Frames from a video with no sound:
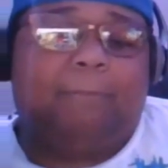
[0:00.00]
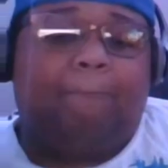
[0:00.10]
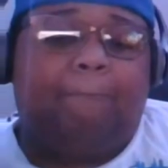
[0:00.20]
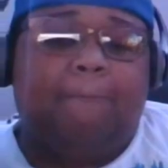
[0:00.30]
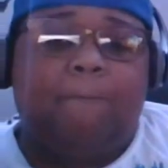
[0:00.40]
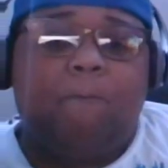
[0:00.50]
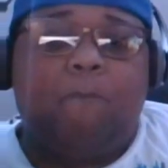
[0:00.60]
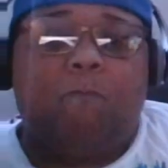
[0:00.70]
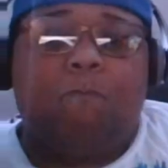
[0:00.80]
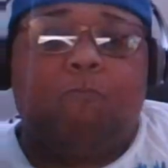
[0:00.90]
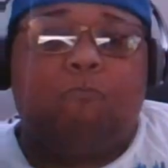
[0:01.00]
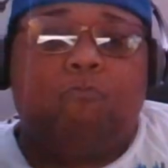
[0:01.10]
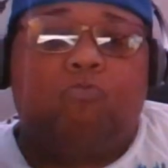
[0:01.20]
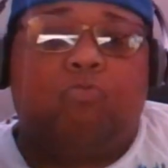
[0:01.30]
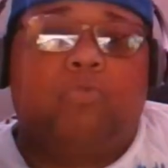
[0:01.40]

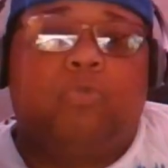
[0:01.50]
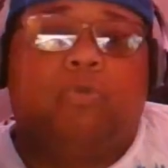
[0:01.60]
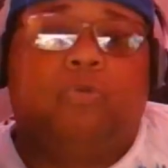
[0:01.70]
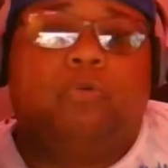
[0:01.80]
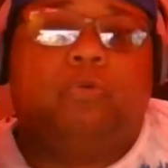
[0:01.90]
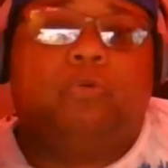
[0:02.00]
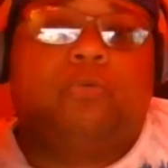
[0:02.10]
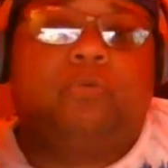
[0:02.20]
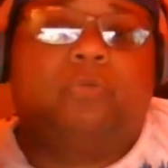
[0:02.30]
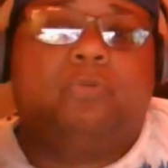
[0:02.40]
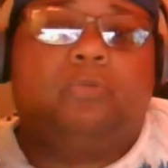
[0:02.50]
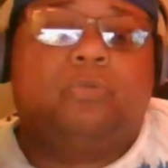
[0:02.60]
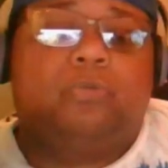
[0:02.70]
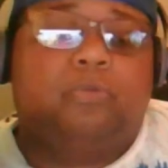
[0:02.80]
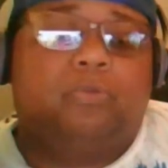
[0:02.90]

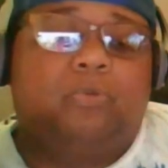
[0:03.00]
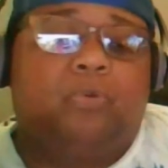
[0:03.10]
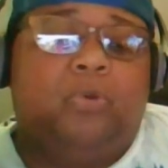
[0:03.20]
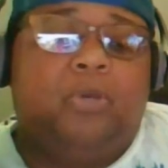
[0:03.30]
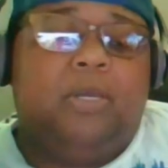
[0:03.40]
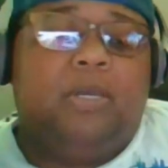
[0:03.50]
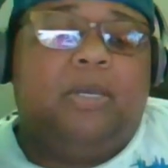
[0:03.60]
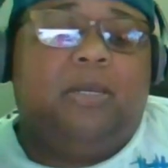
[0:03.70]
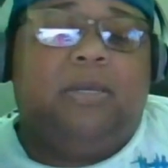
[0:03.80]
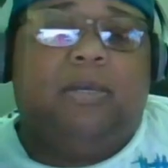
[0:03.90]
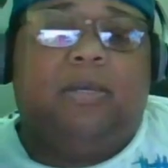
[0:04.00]
No one is speaking in this clip.